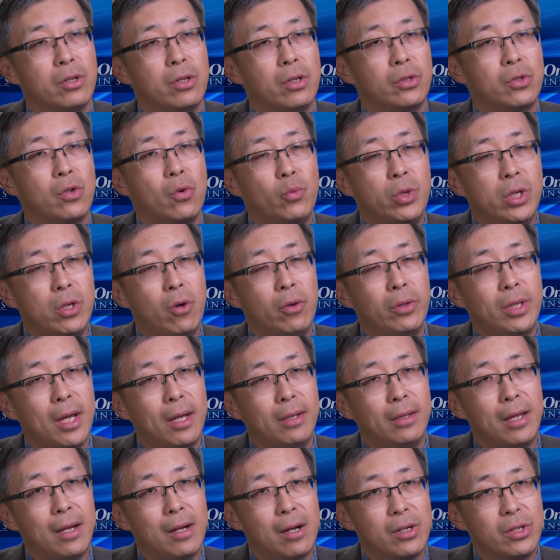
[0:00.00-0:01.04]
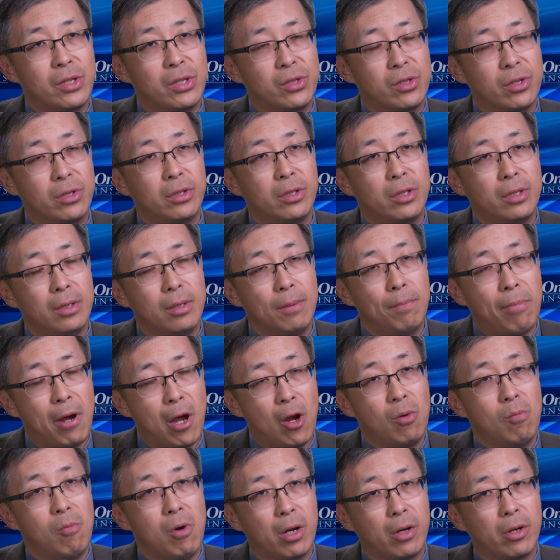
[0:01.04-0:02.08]
So we know that there are certain
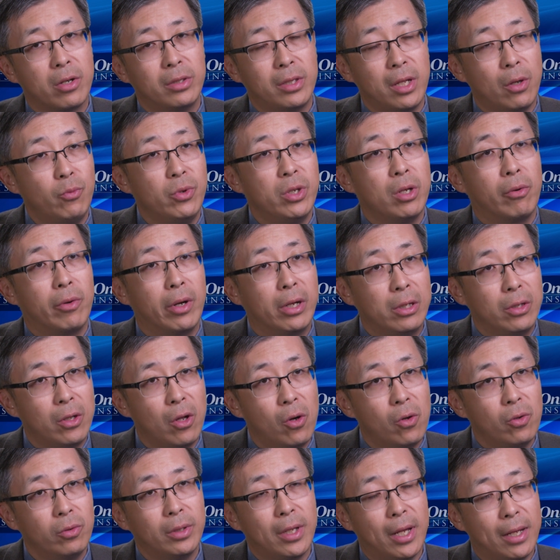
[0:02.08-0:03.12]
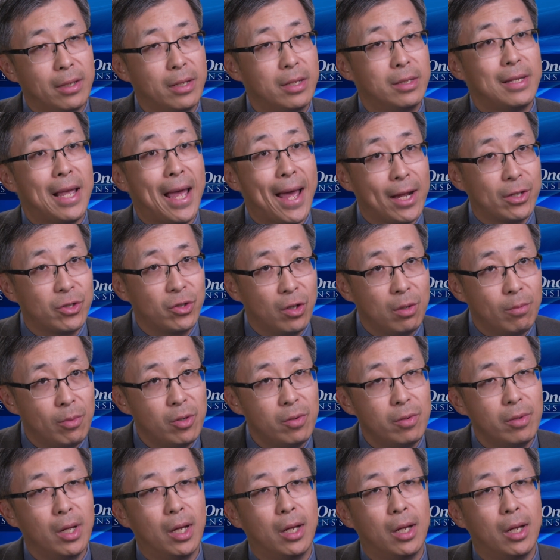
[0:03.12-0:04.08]
biomarkers that we already know that is actionable,